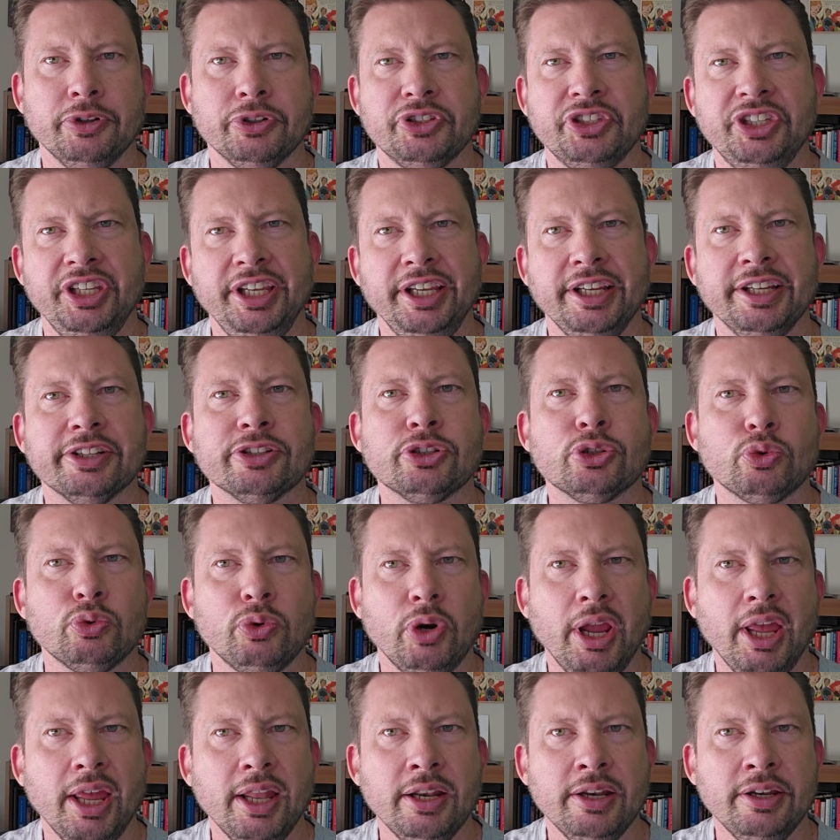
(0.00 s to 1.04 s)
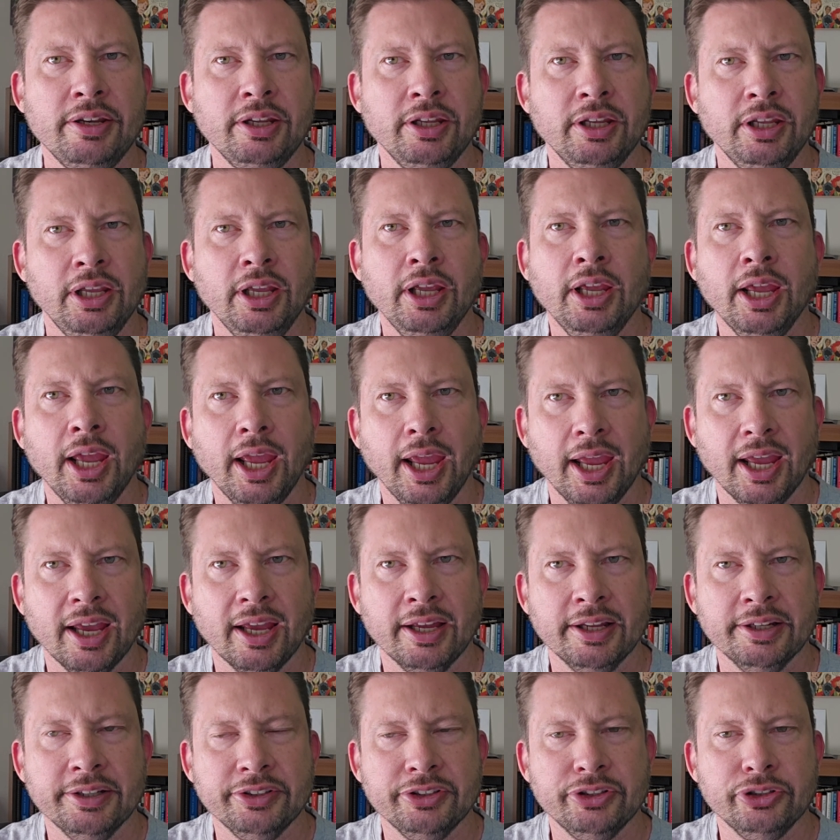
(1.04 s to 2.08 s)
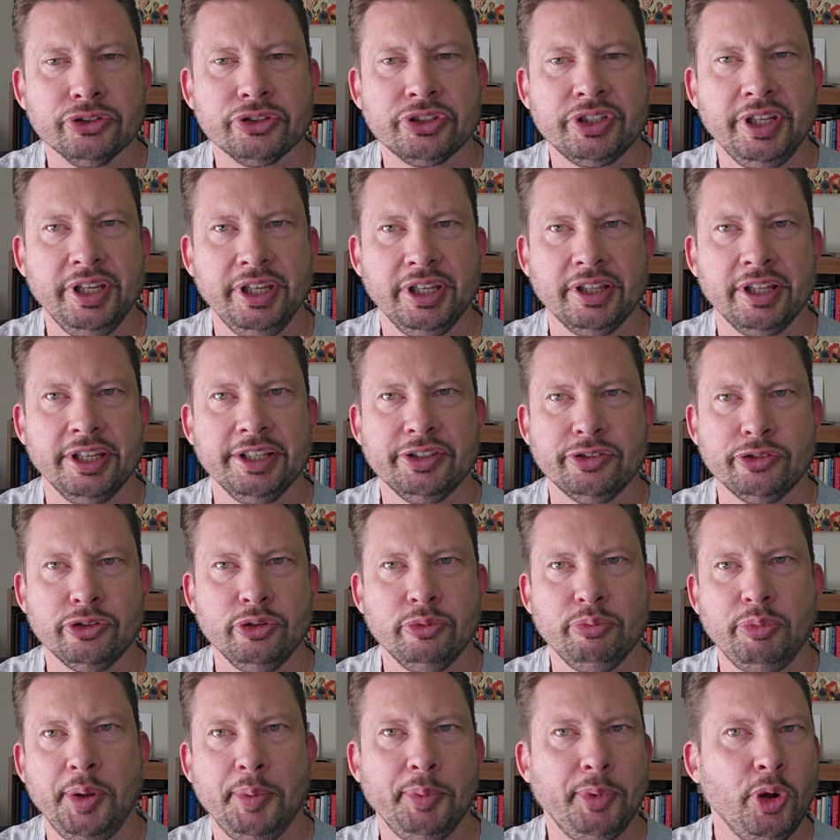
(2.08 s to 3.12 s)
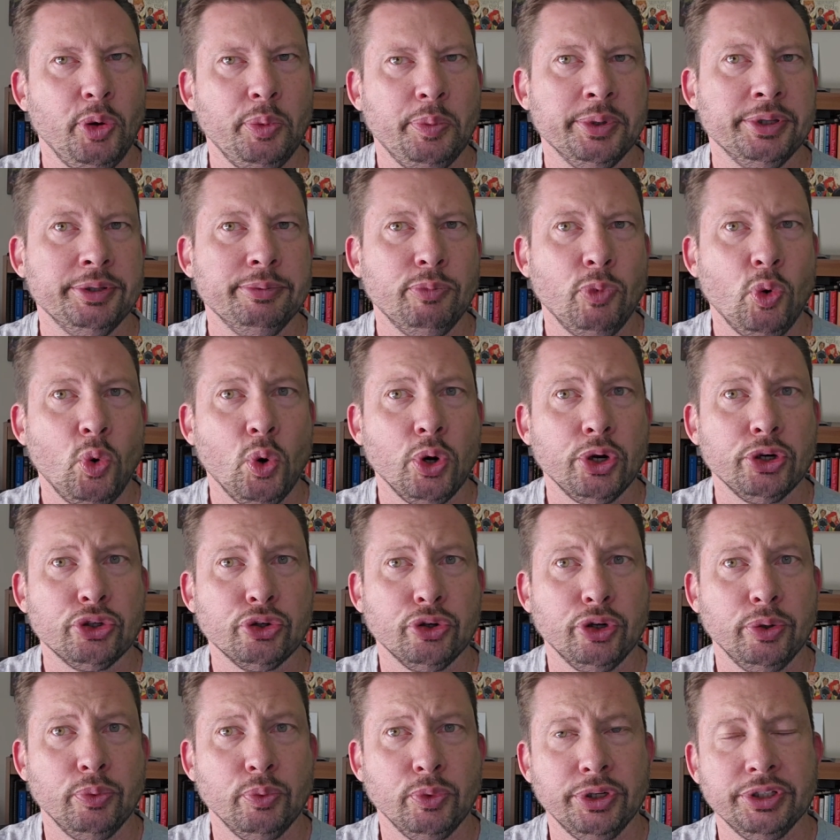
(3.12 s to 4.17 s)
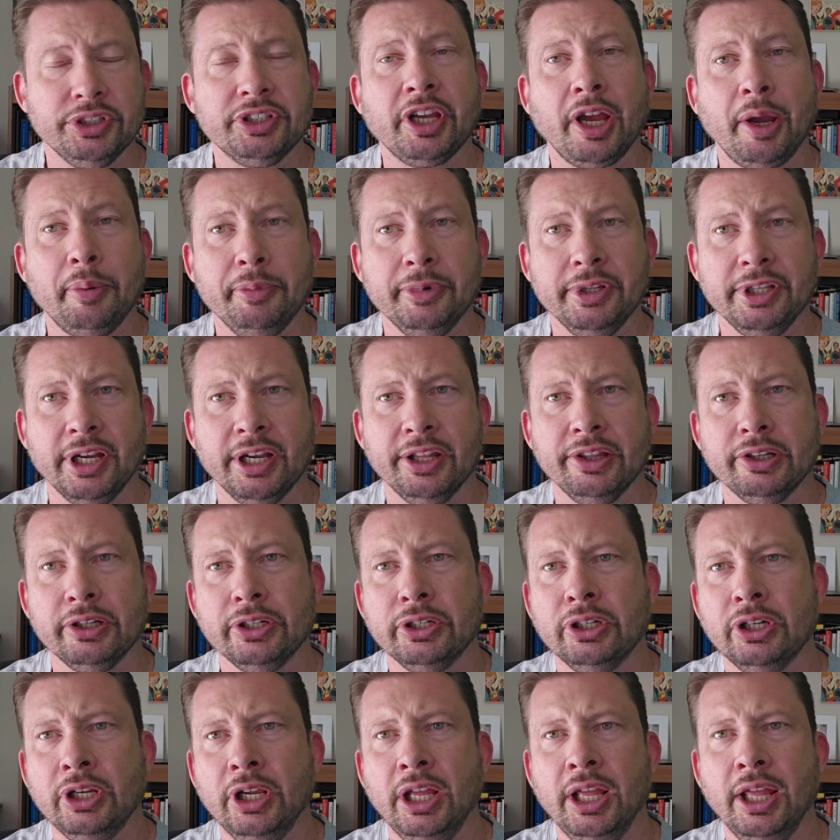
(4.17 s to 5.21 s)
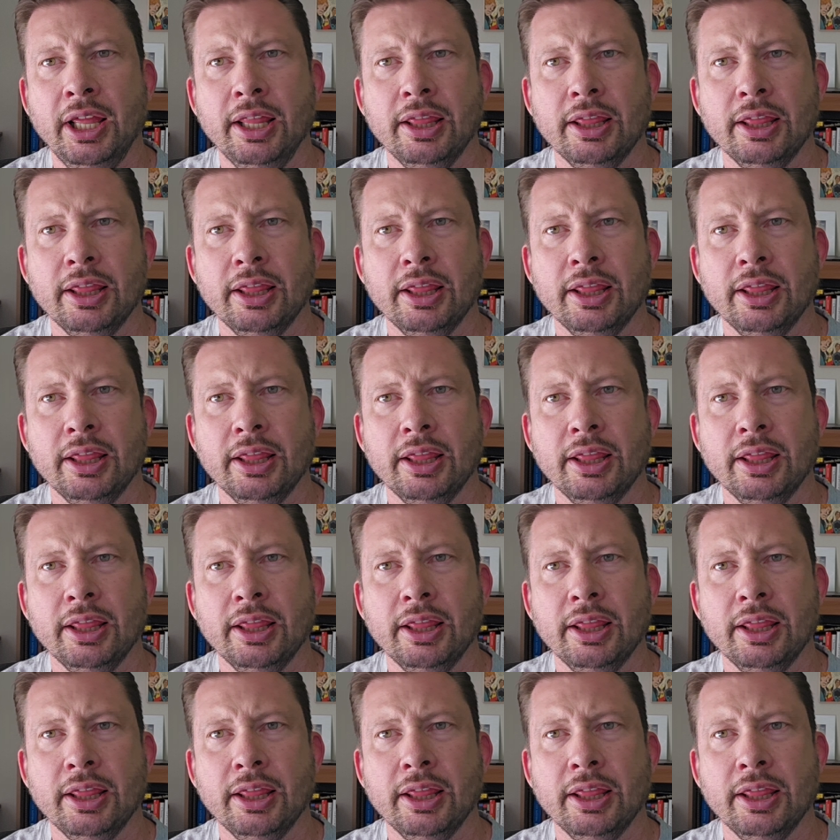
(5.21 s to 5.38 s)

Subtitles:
If you're seeing a trend and you're seeing like certain people open more during one time or the other,